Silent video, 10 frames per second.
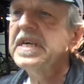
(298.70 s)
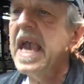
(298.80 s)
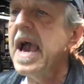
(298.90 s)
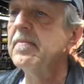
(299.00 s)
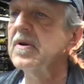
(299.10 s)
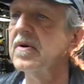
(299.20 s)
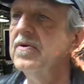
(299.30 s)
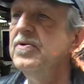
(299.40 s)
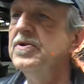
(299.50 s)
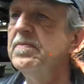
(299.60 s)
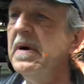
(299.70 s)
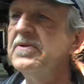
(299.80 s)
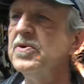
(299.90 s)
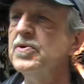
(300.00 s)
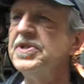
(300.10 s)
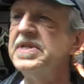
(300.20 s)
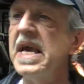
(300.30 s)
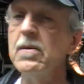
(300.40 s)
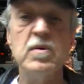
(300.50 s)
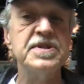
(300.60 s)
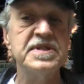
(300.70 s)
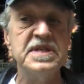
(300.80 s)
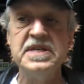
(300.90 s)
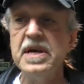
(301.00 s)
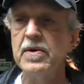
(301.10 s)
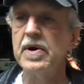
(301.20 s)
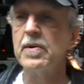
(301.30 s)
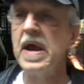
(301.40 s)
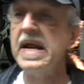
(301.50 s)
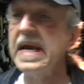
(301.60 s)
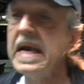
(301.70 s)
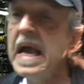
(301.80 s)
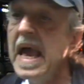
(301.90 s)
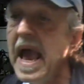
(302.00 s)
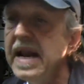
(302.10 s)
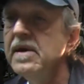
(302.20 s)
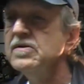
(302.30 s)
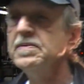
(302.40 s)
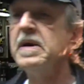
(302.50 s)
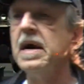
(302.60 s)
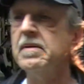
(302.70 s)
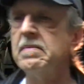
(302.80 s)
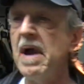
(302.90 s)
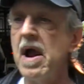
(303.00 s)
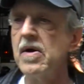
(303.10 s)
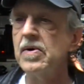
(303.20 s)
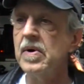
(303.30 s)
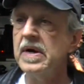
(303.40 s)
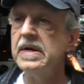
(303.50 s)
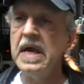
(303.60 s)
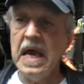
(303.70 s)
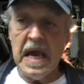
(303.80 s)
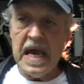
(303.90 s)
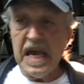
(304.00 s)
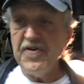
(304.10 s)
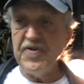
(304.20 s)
a gambler whose mental state was deteriorating and he was becoming paranoid. He